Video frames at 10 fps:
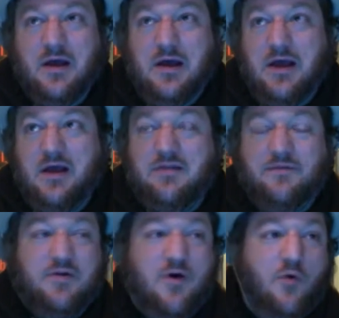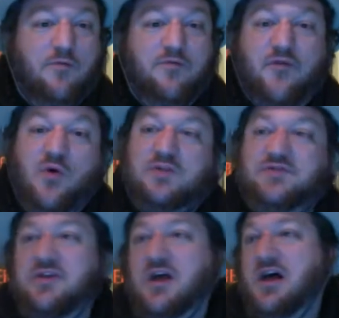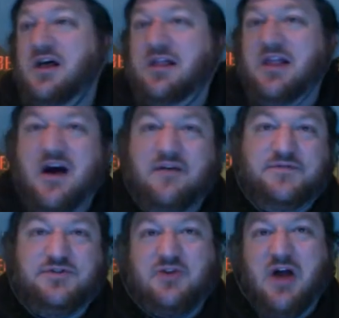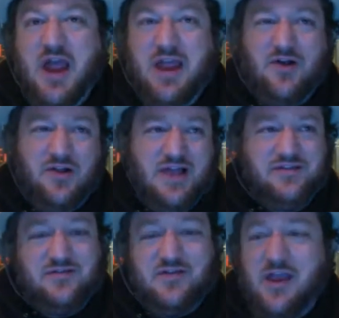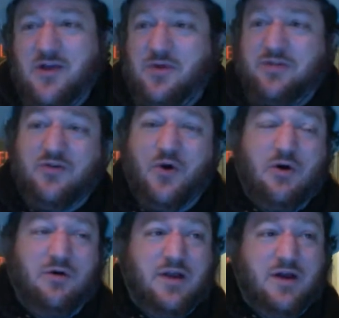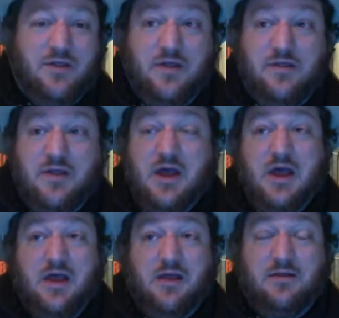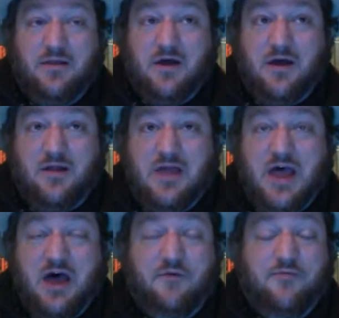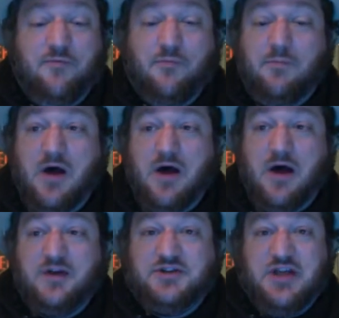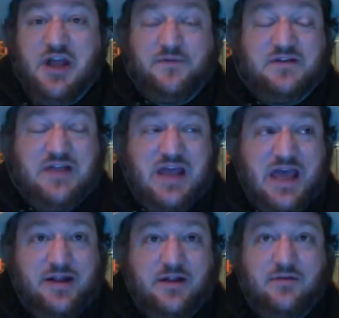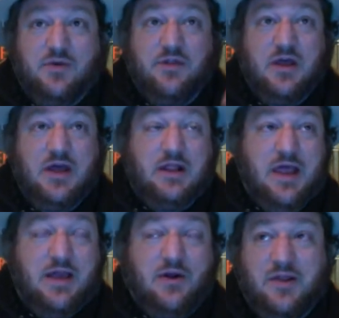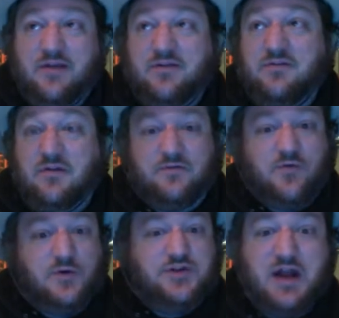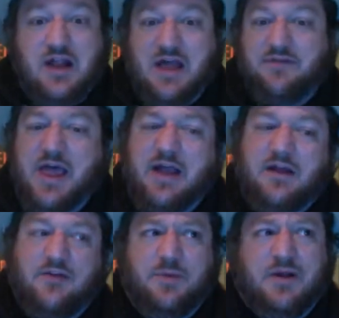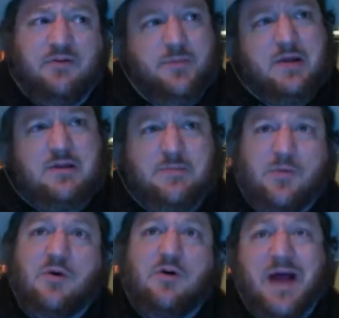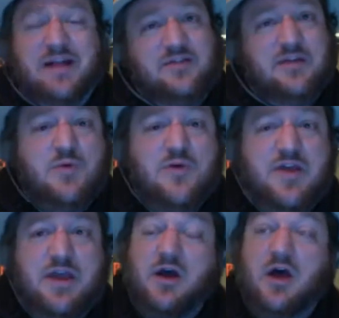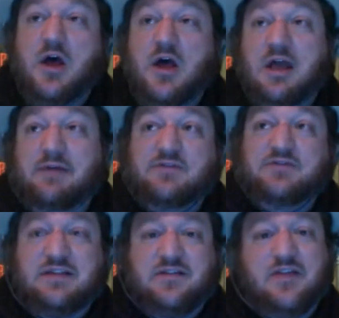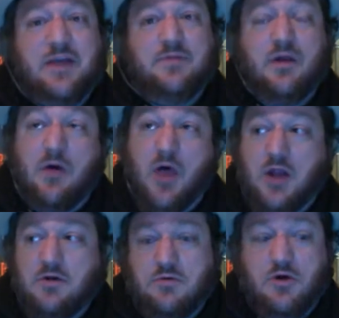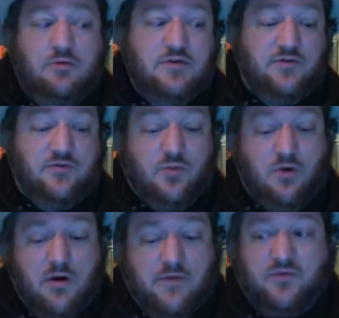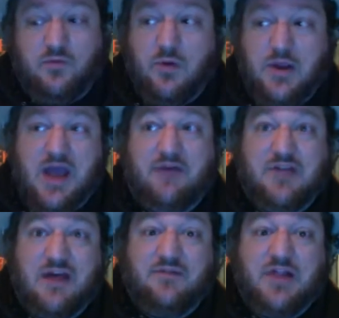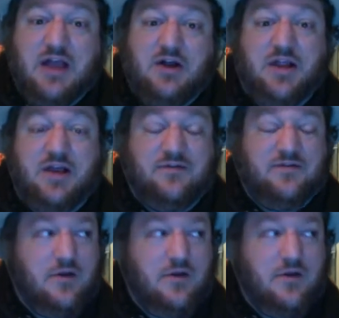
Uh, the, the whole forced love triangle esque thing with Tauriel, the, the, the elf, uh, she elf that they added with Legolas, because of course you got to have Legolas, because apparently people won't go back and see a movie yeah, there's not the same. Well, I don't know these dwarves. We have to have Legolas.